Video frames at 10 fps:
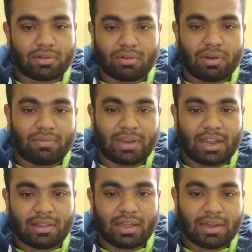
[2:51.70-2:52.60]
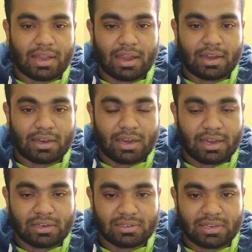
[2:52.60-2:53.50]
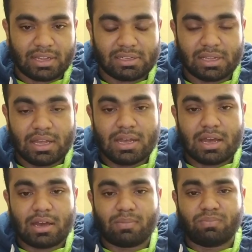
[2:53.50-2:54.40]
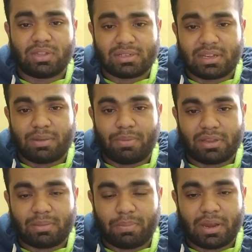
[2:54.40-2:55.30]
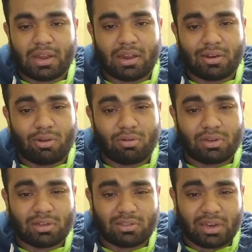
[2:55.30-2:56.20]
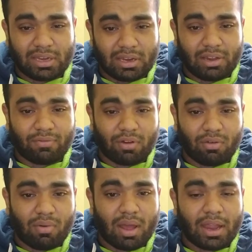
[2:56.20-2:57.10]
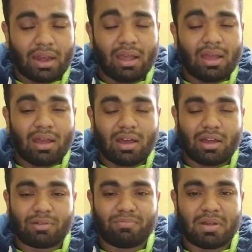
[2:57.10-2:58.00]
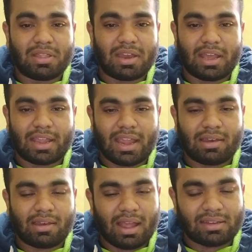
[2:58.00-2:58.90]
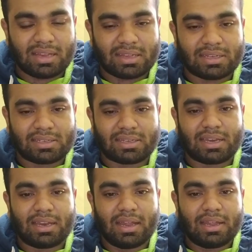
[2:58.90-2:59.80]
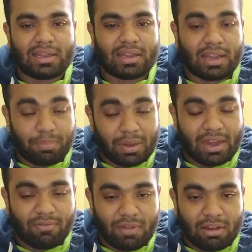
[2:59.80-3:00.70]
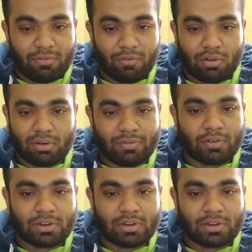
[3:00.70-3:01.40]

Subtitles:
could have taken the attack at a later stage. Tisara Pereira looked threatening for a while, but then again, as I said, he played well for